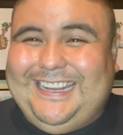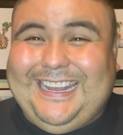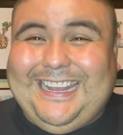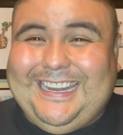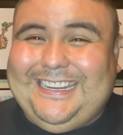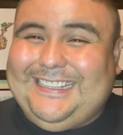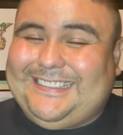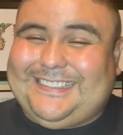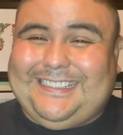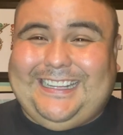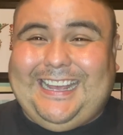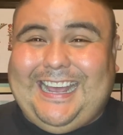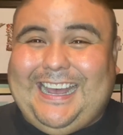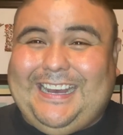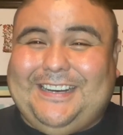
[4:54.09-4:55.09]
And it's
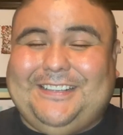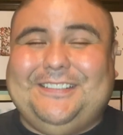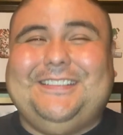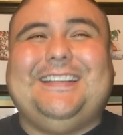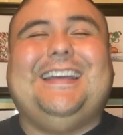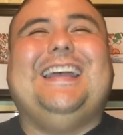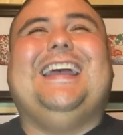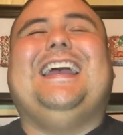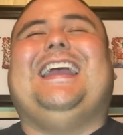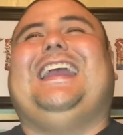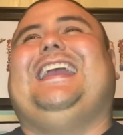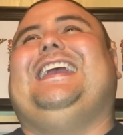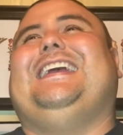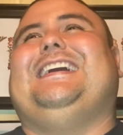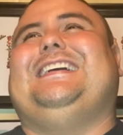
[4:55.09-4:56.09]
loud,
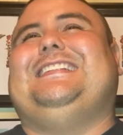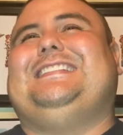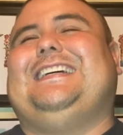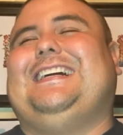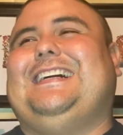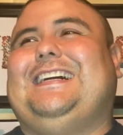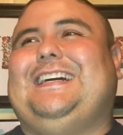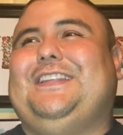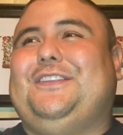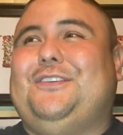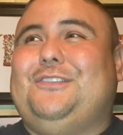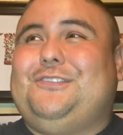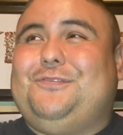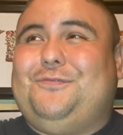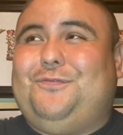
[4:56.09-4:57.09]
and
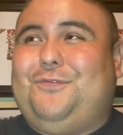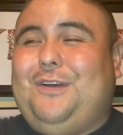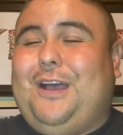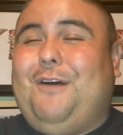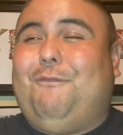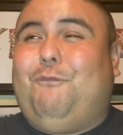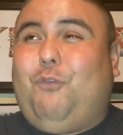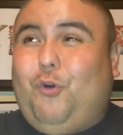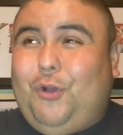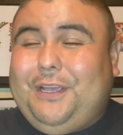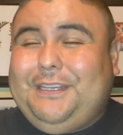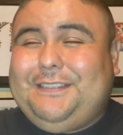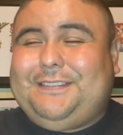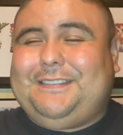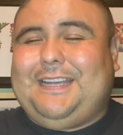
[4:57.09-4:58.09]
there's a
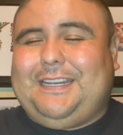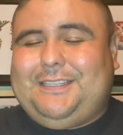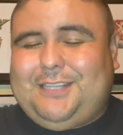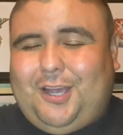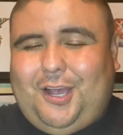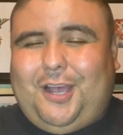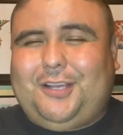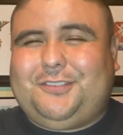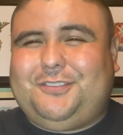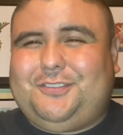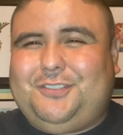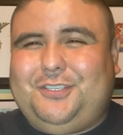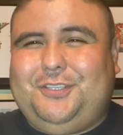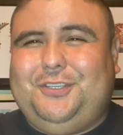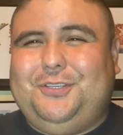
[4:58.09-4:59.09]
voice that talks
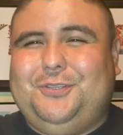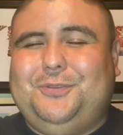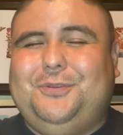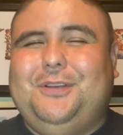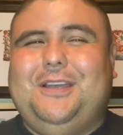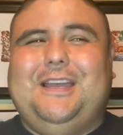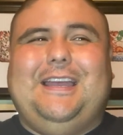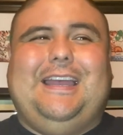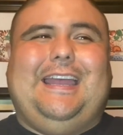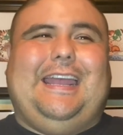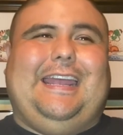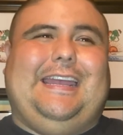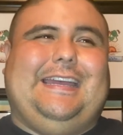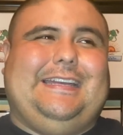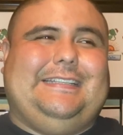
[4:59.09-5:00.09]
to you,
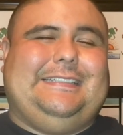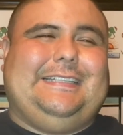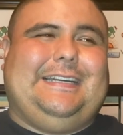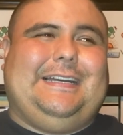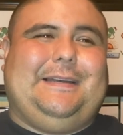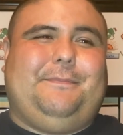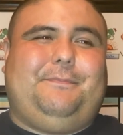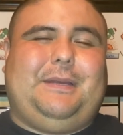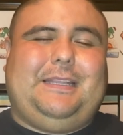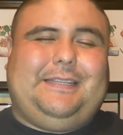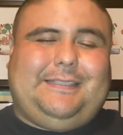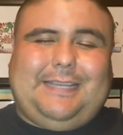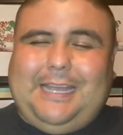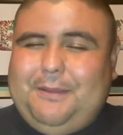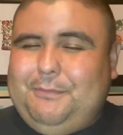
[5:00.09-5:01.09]
and by the
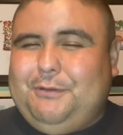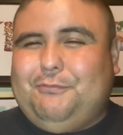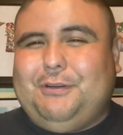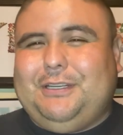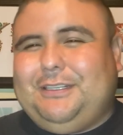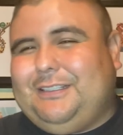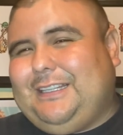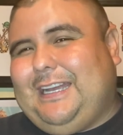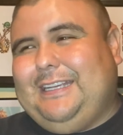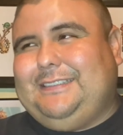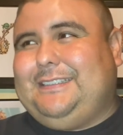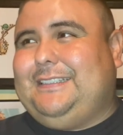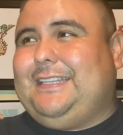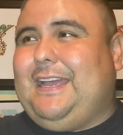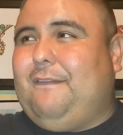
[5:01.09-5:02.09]
time you realize
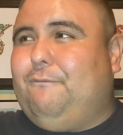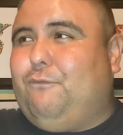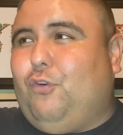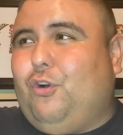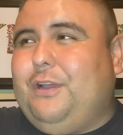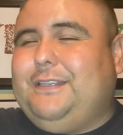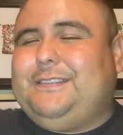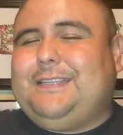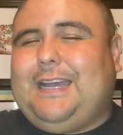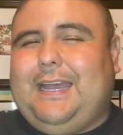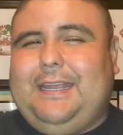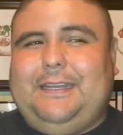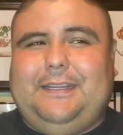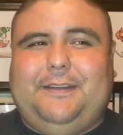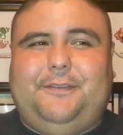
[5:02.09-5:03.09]
it, that voice
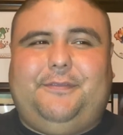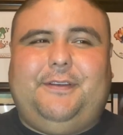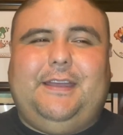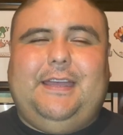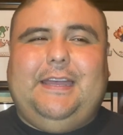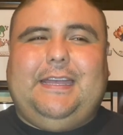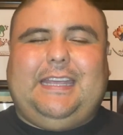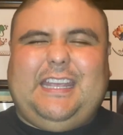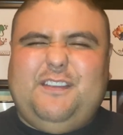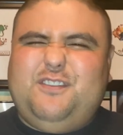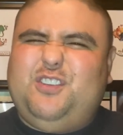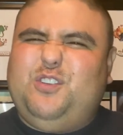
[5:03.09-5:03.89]
kind of gives you